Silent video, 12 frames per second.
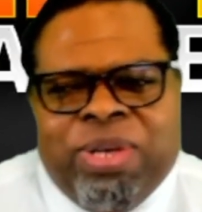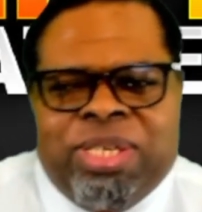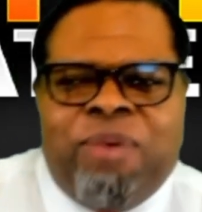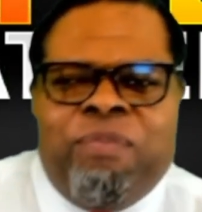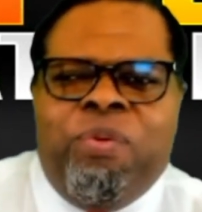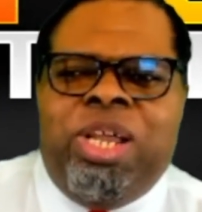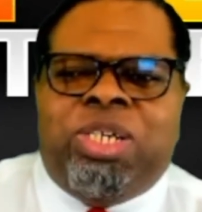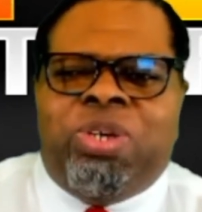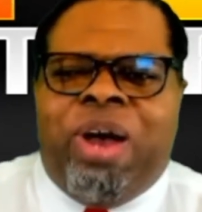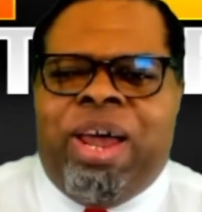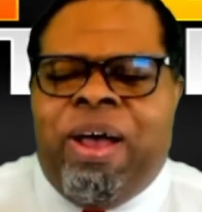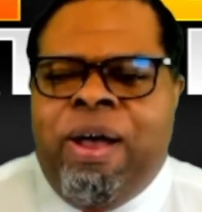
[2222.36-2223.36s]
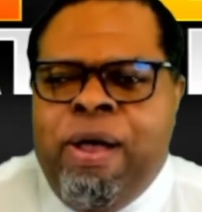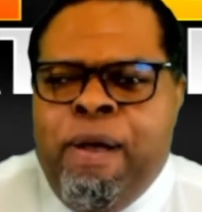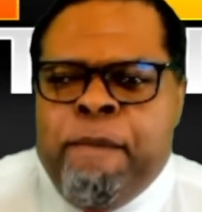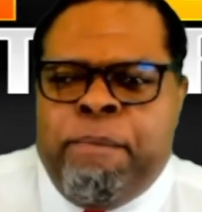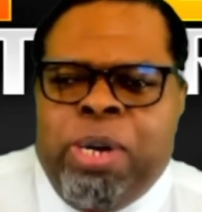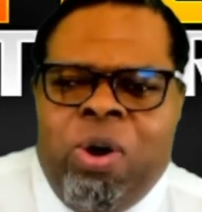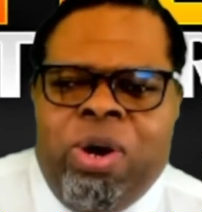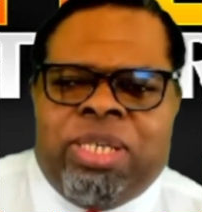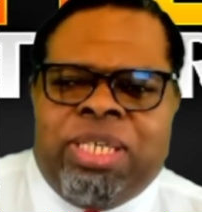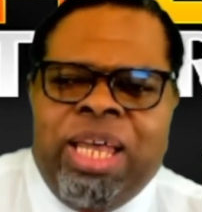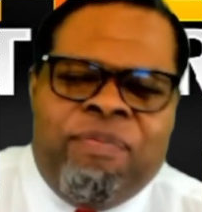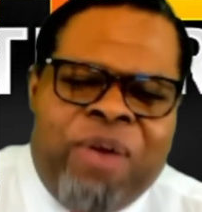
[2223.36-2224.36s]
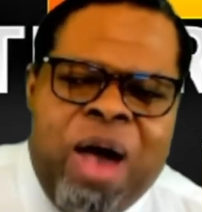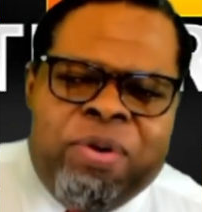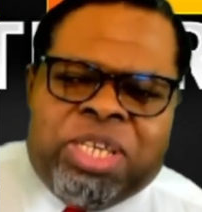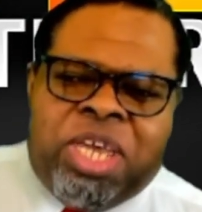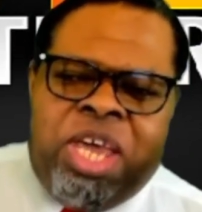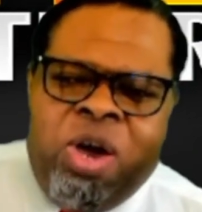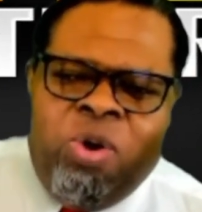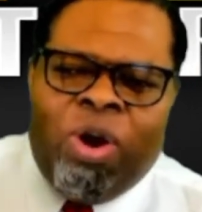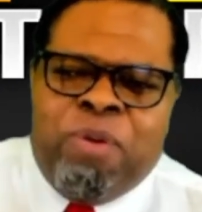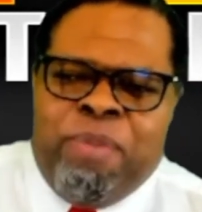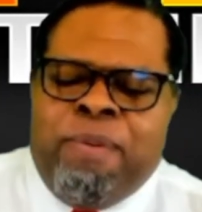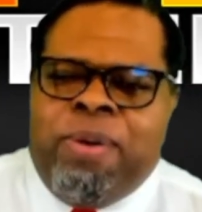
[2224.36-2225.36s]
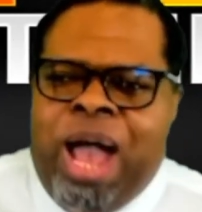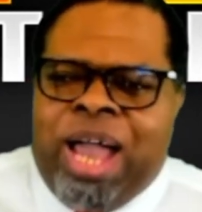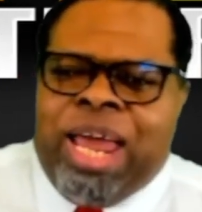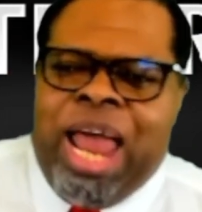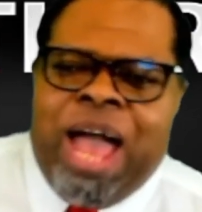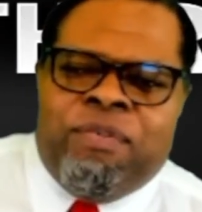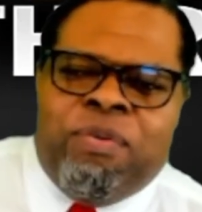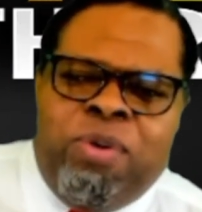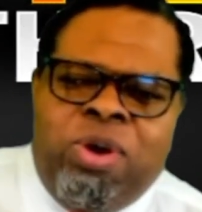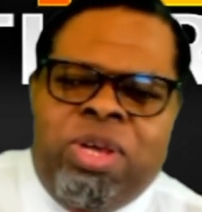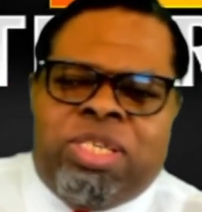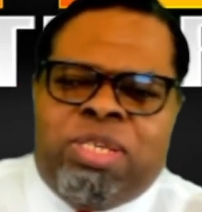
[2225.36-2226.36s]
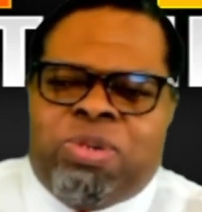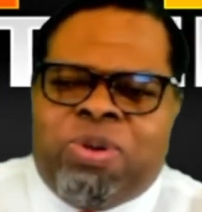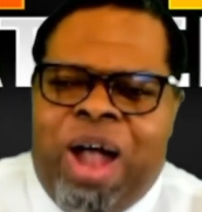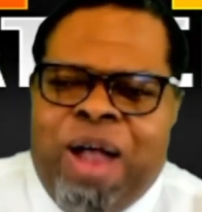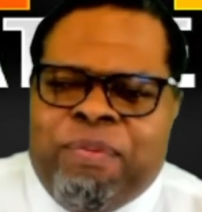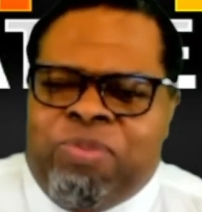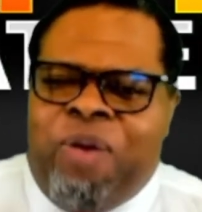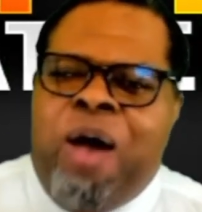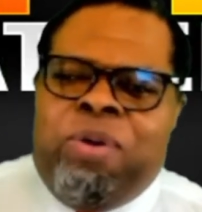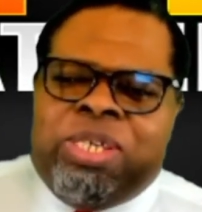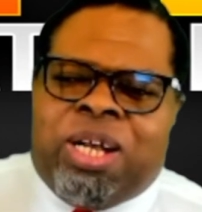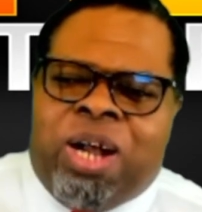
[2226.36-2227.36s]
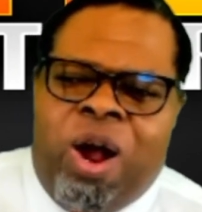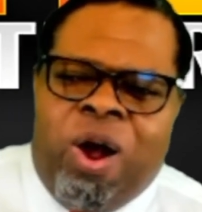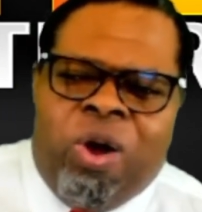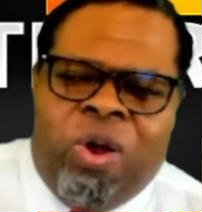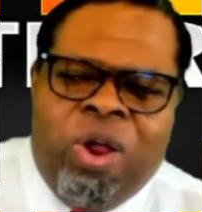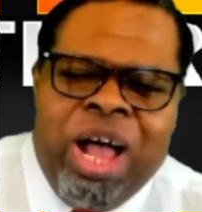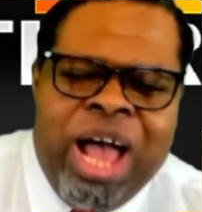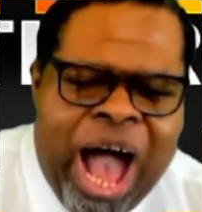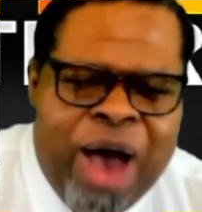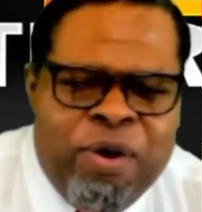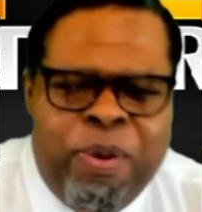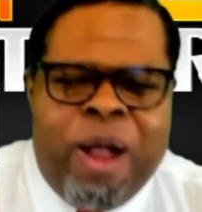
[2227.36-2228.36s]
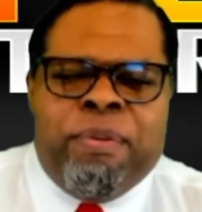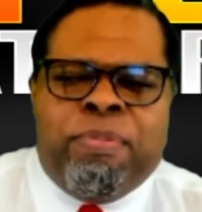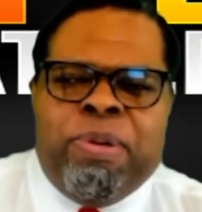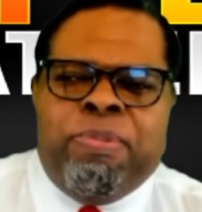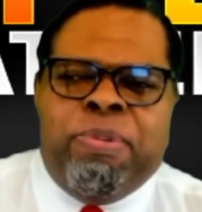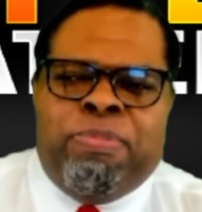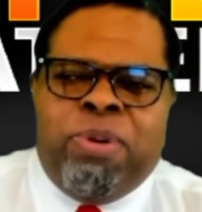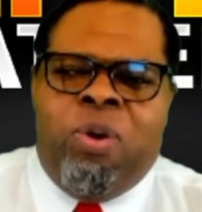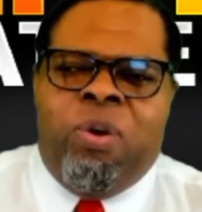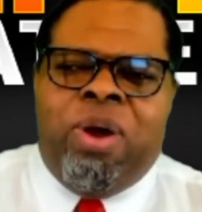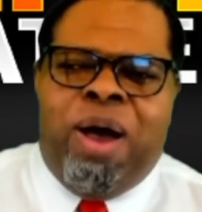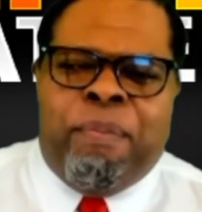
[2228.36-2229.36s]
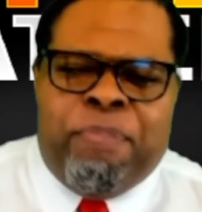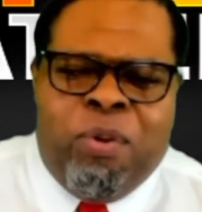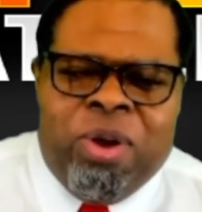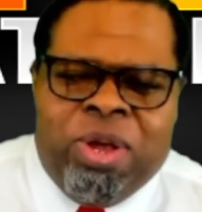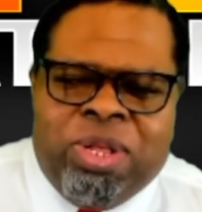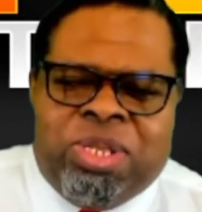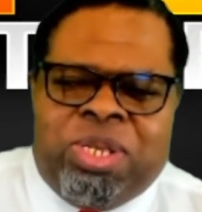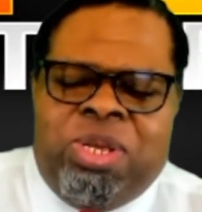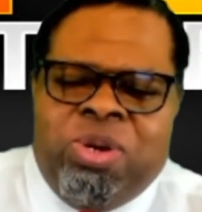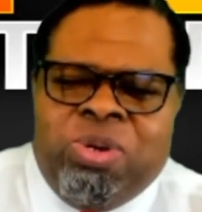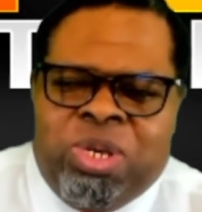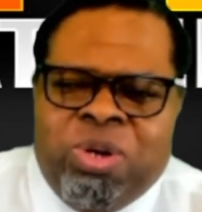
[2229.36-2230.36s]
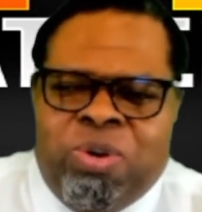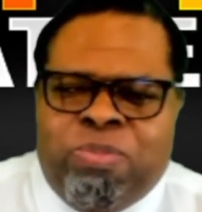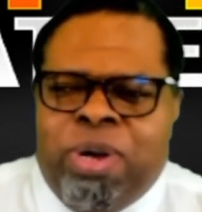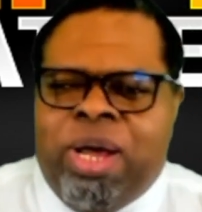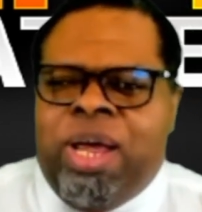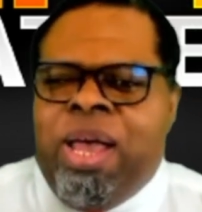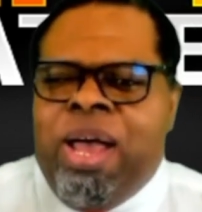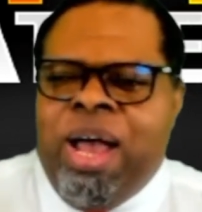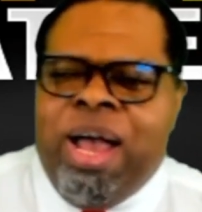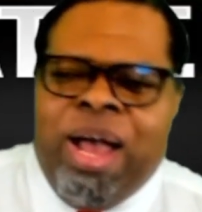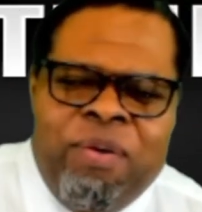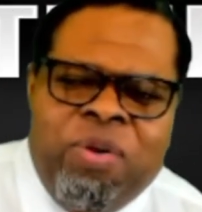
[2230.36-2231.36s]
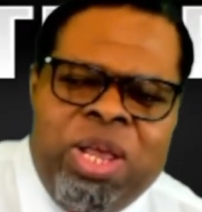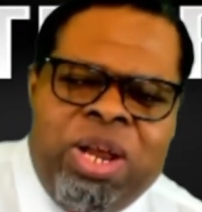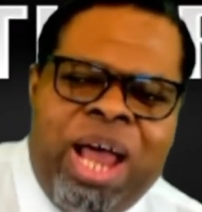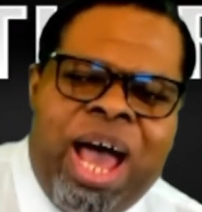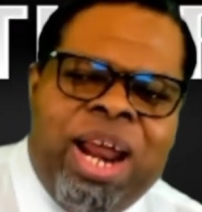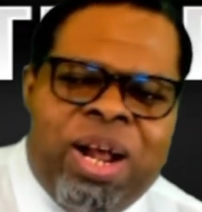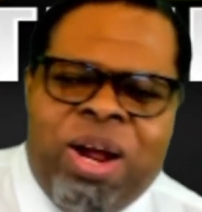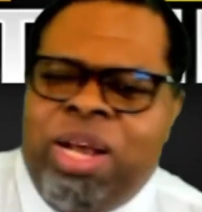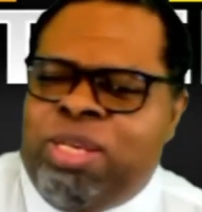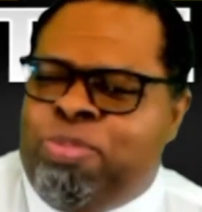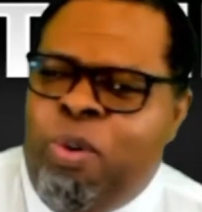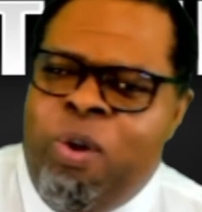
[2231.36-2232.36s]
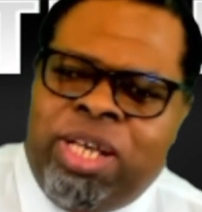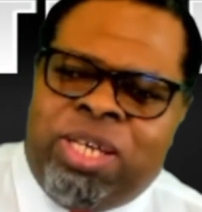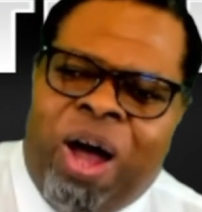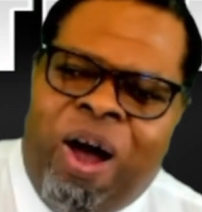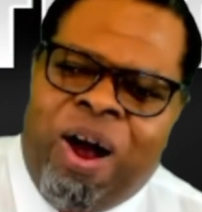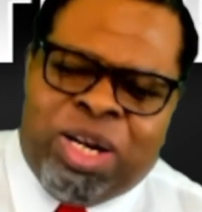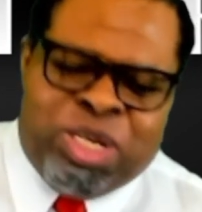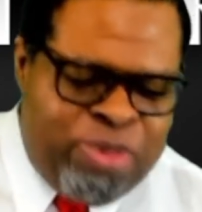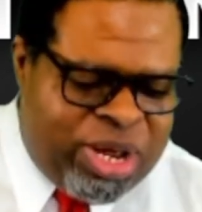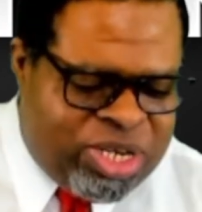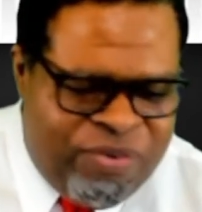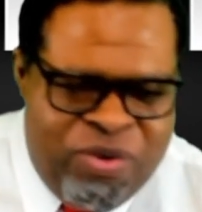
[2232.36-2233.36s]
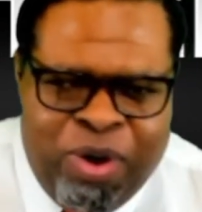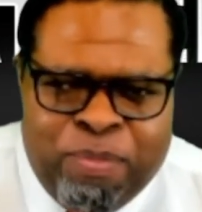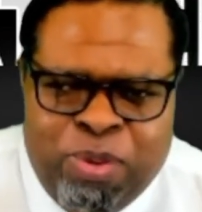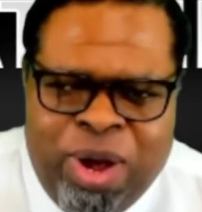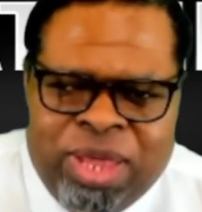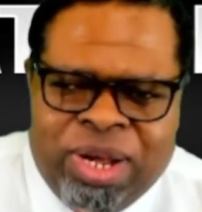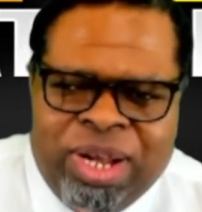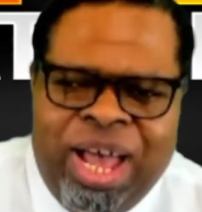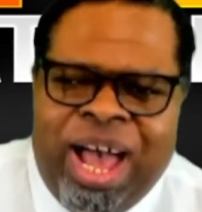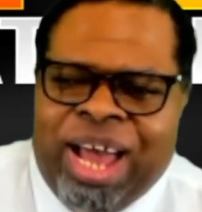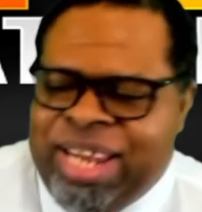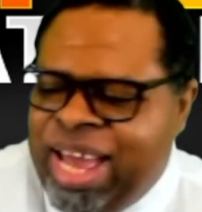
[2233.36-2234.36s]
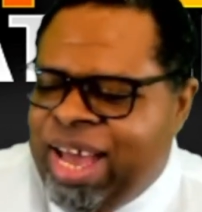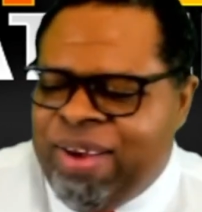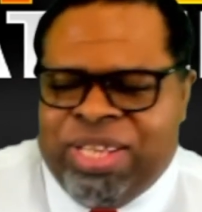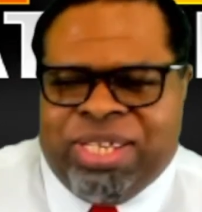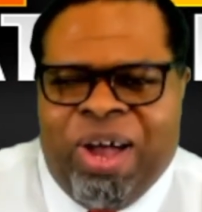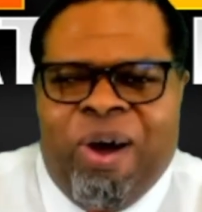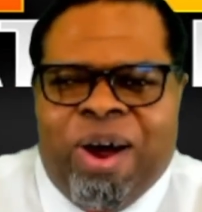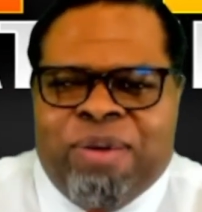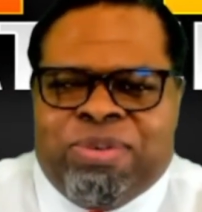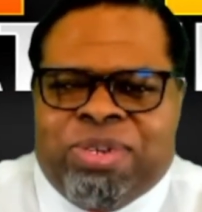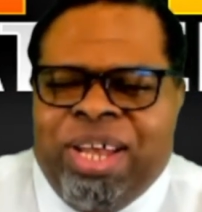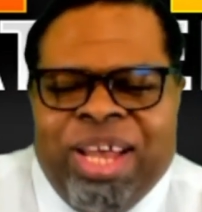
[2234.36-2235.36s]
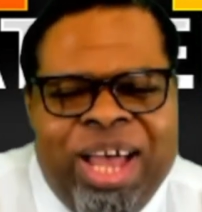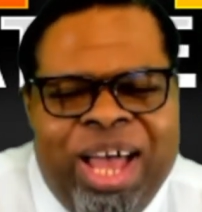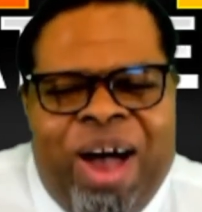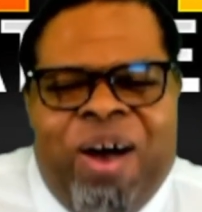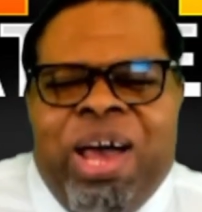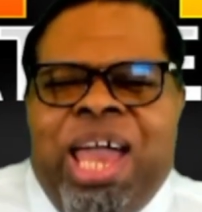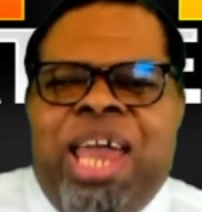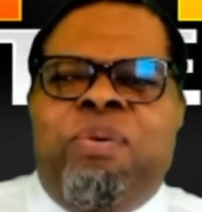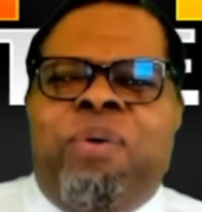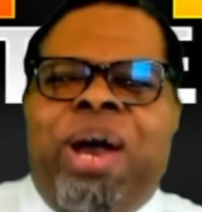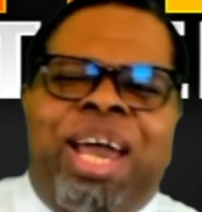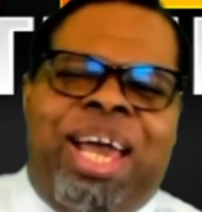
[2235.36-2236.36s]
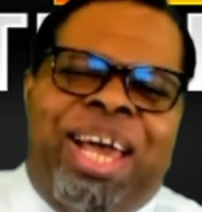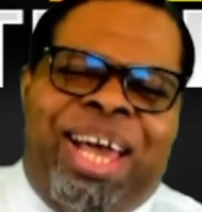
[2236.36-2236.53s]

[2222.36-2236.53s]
because I'm really trying to blow this thing. If I was cuter, maybe I could have 1 million subscribers. If I was a girl, I would probably be blowing up on YouTube. But when you're not a girl, it's hard, especially if you're a brother. God damn, it's hard. Anyway,